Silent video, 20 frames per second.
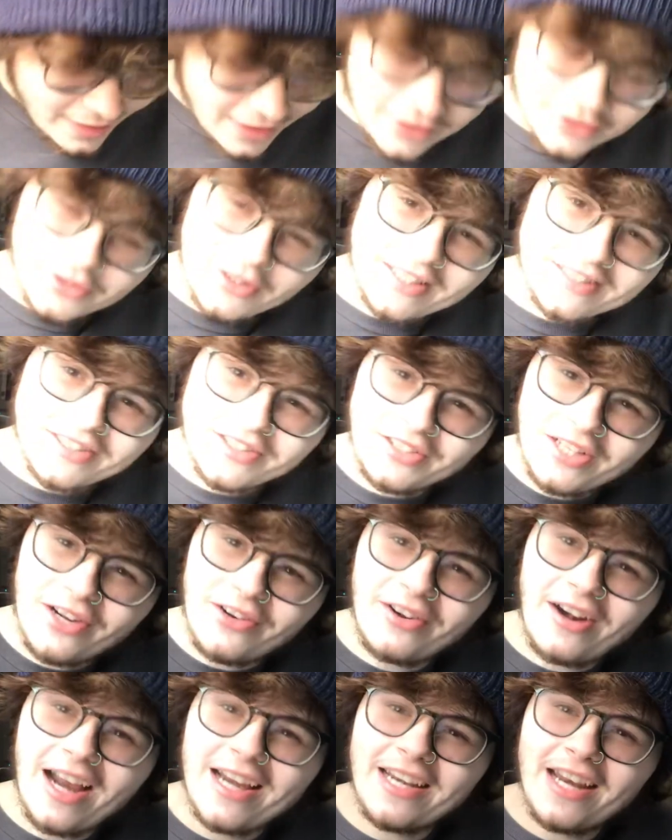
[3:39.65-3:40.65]
So that's
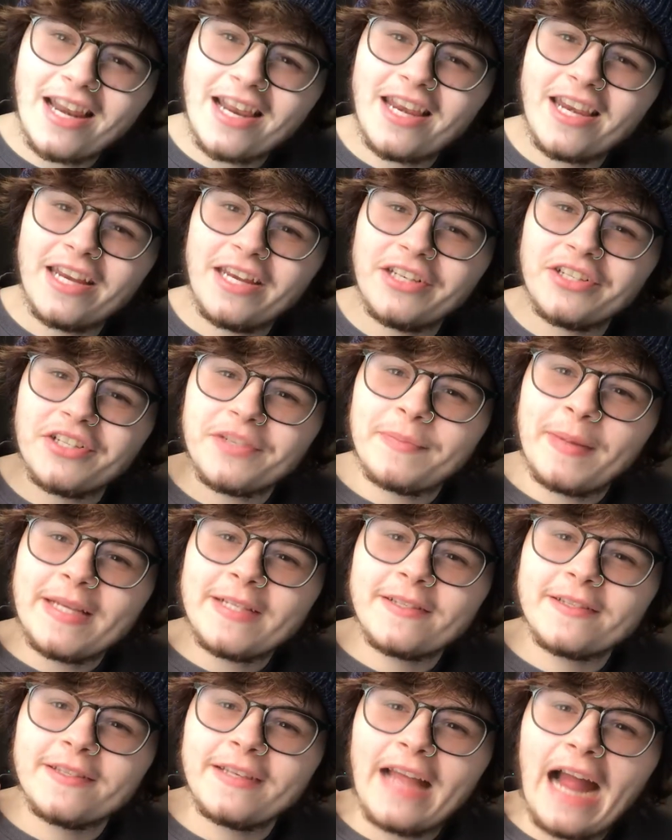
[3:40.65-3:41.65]
gender identity, just
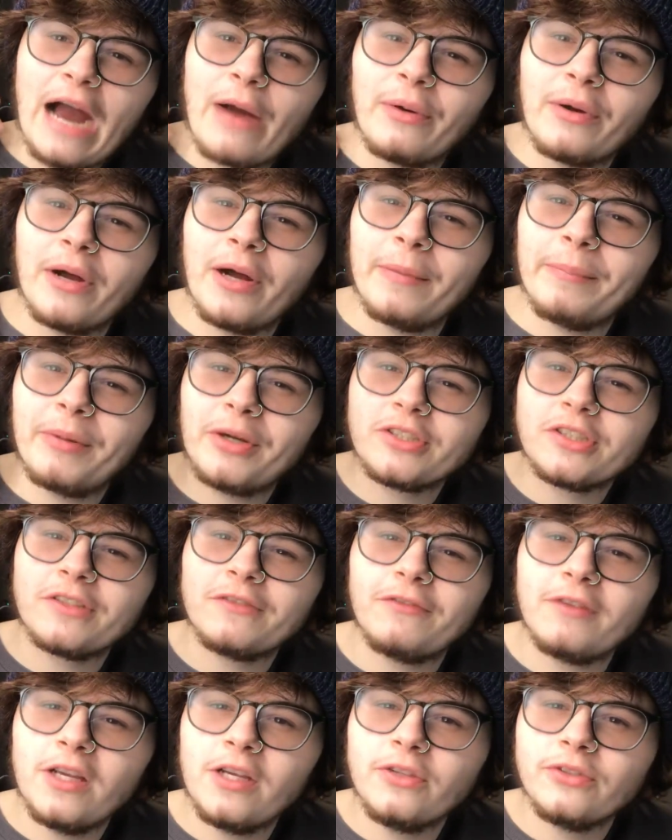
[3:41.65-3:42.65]
basically how a
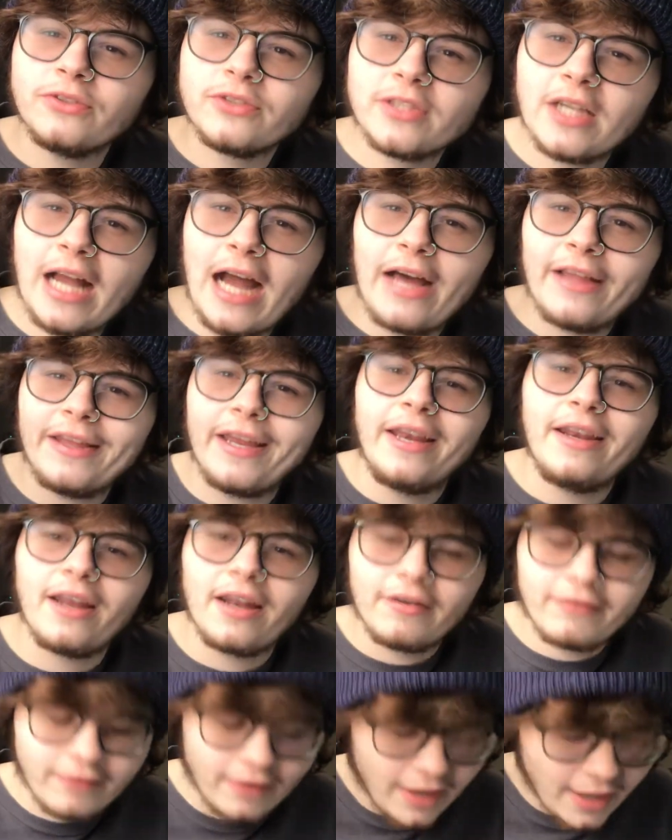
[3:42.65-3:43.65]
person feels, how they
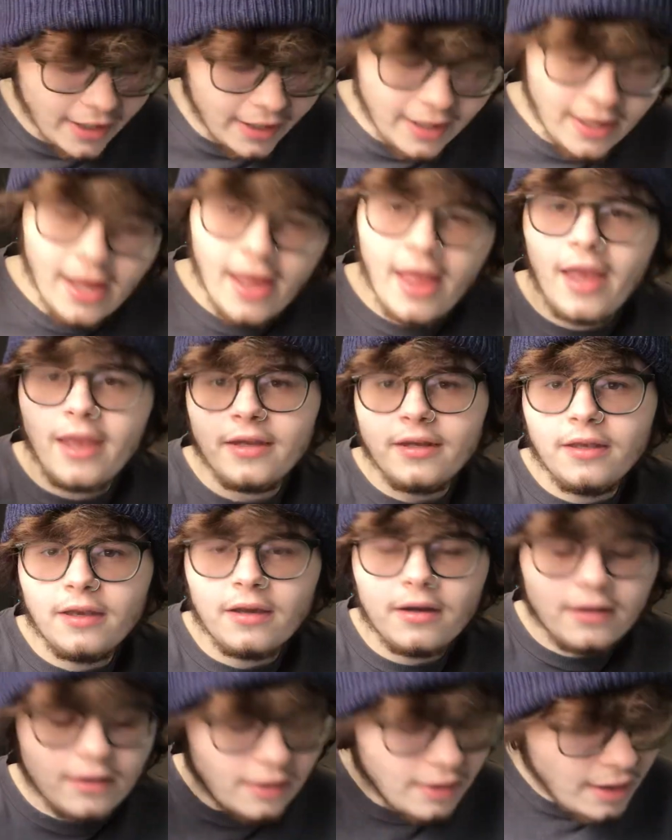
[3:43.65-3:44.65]
identify.
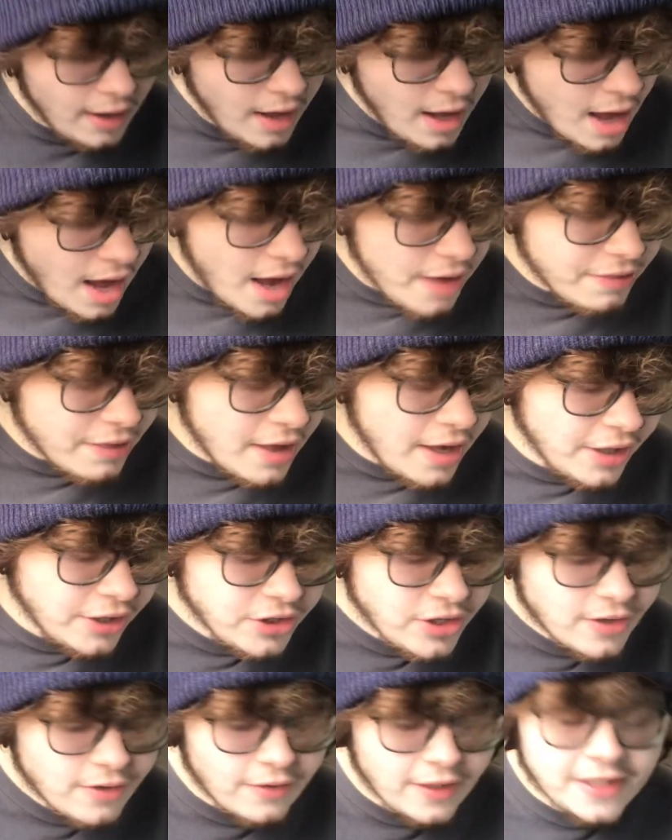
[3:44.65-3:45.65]
Yeah. And then
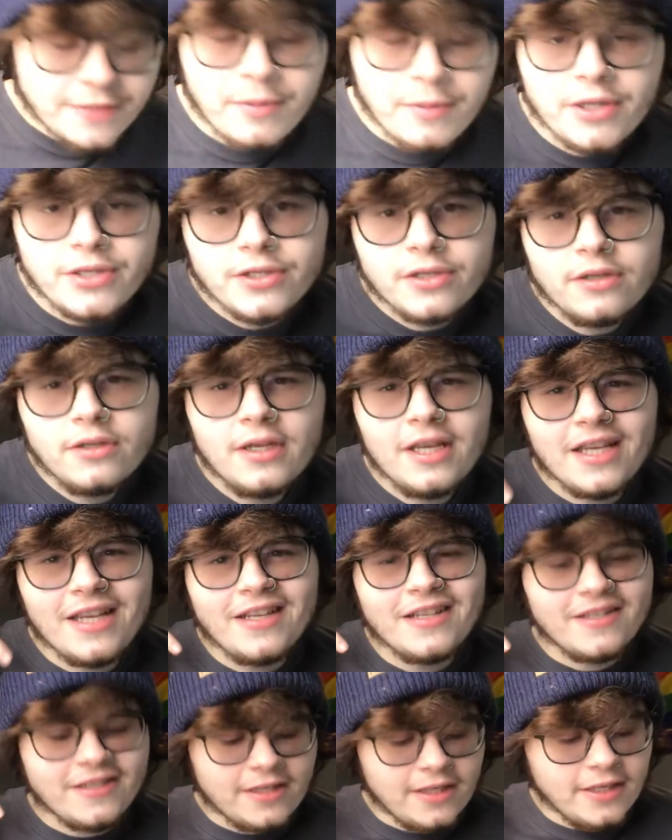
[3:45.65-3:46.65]
gender expression
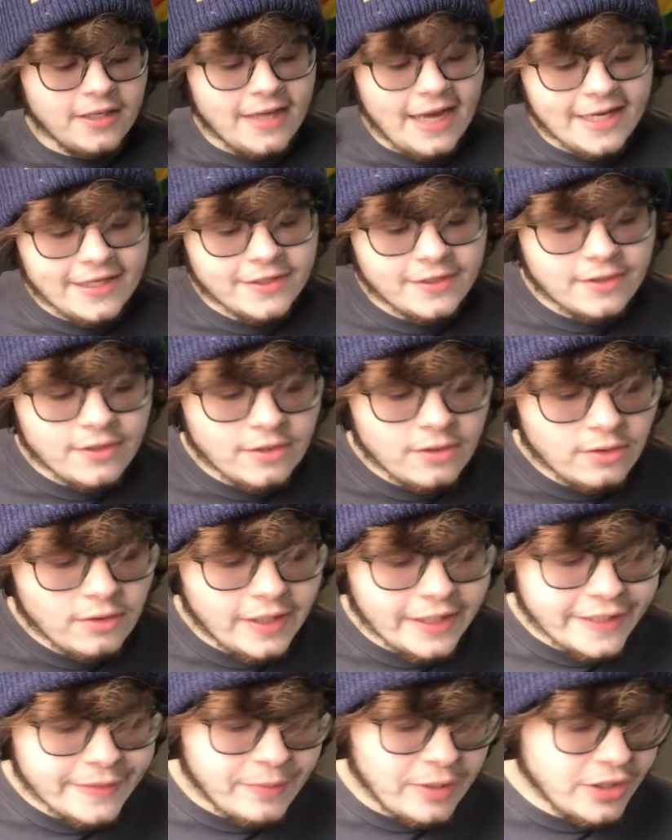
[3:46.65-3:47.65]
is the external
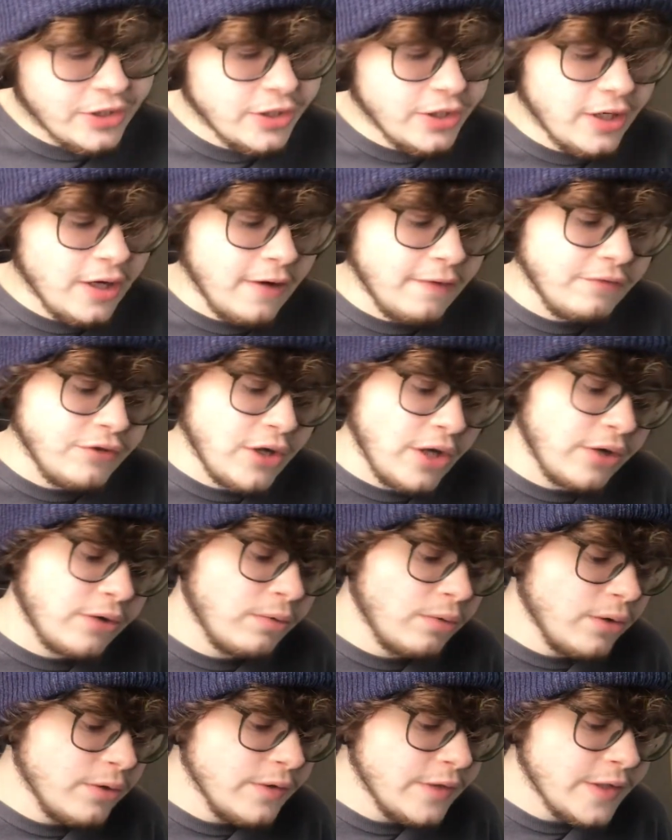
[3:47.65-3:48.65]
expression of gender
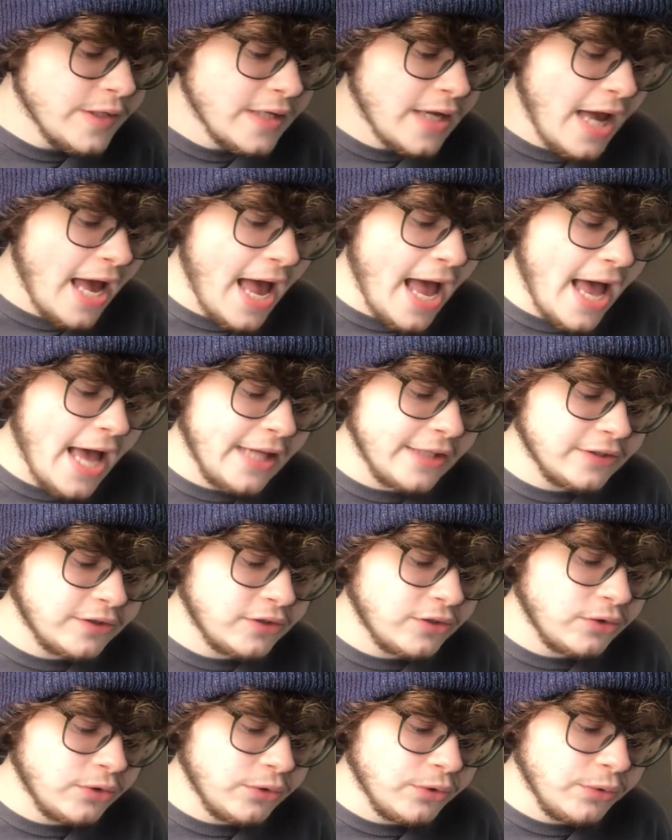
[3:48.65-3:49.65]
roles as
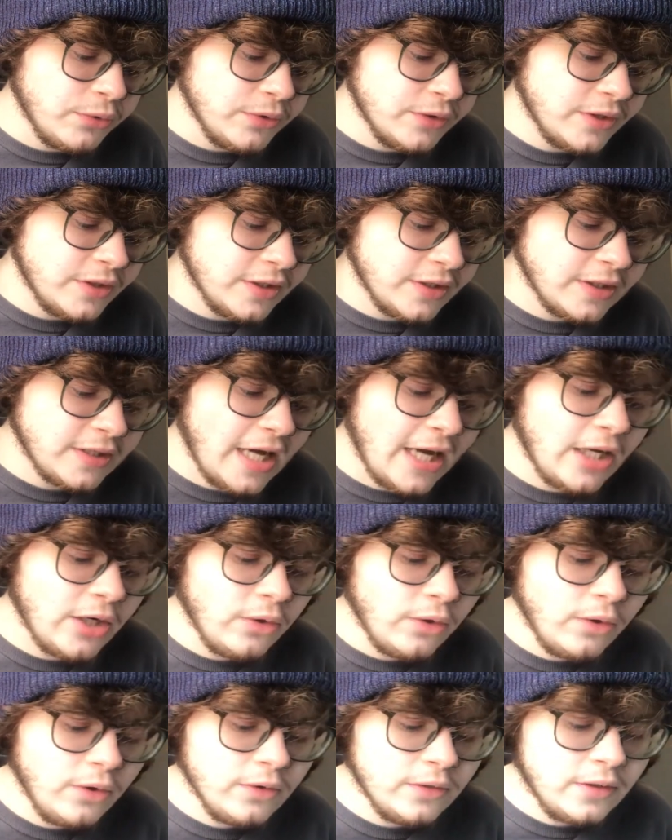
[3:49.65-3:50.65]
through
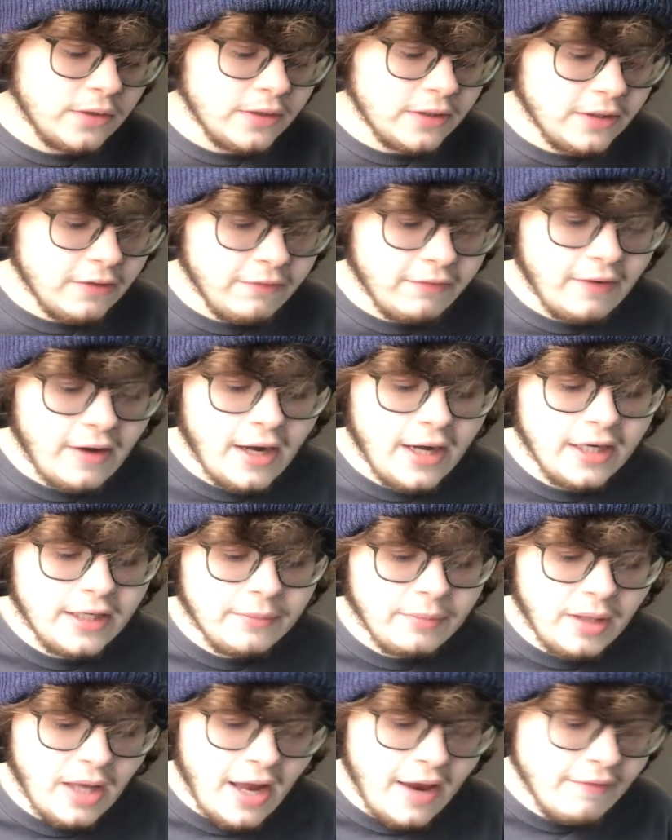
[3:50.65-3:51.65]
societal
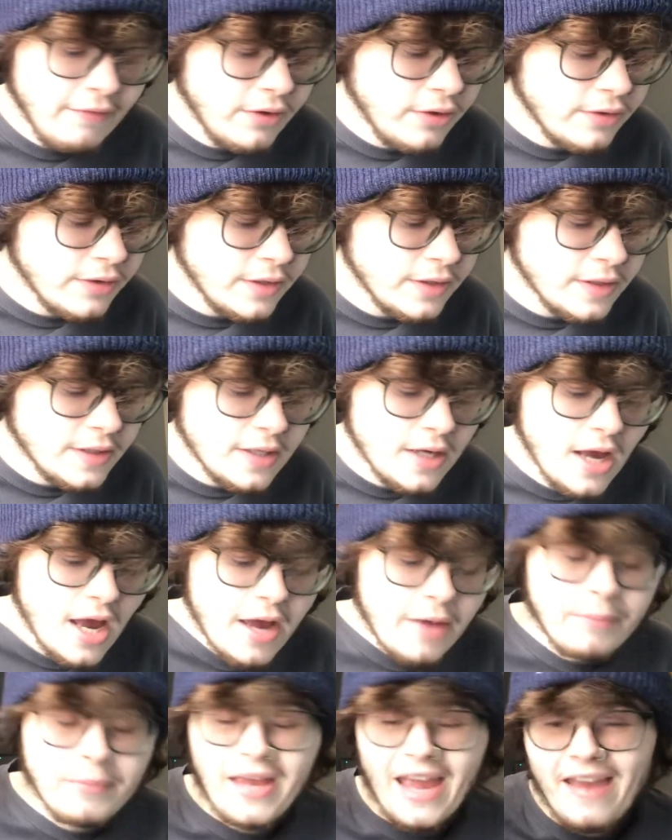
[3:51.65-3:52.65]
defined behaviors
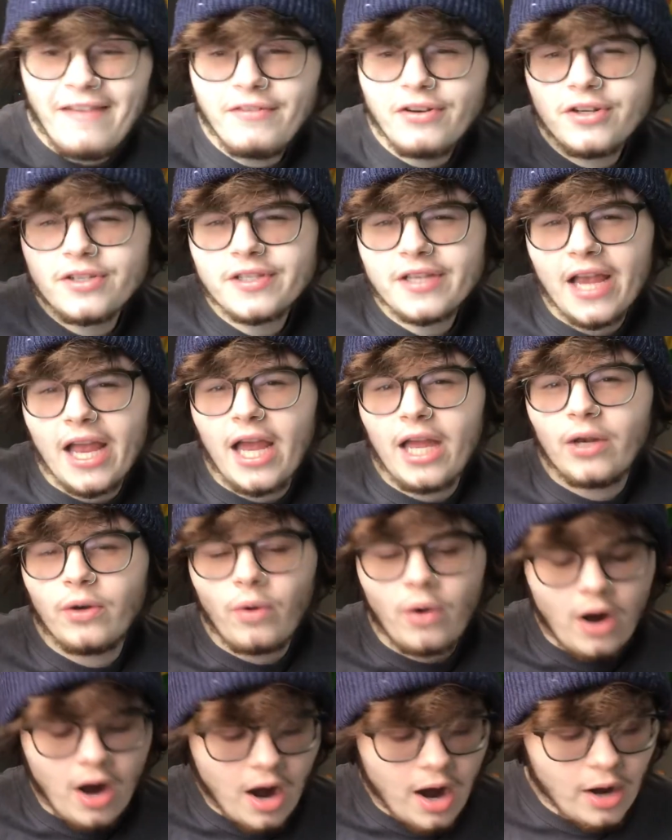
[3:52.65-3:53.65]

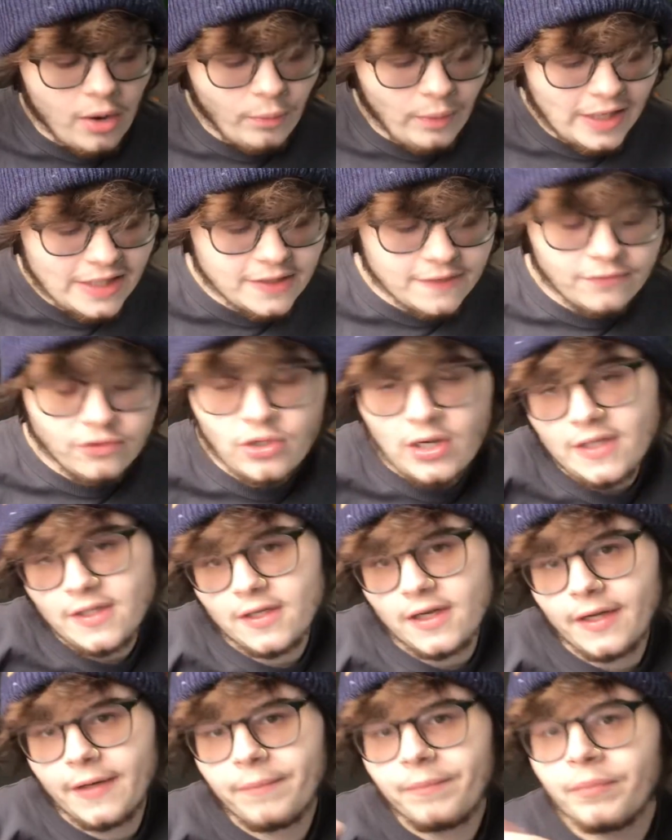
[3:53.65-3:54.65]
and ways of
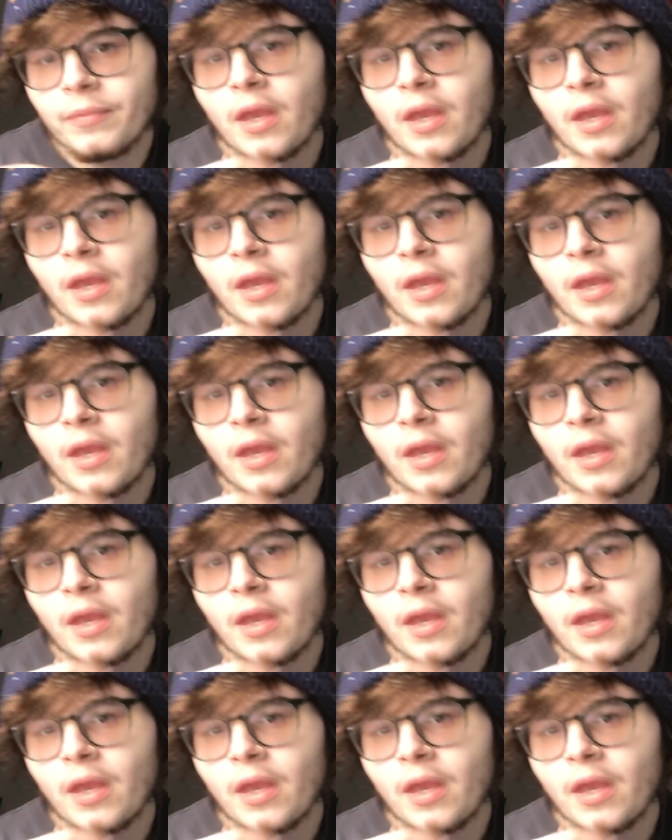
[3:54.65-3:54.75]
dressing.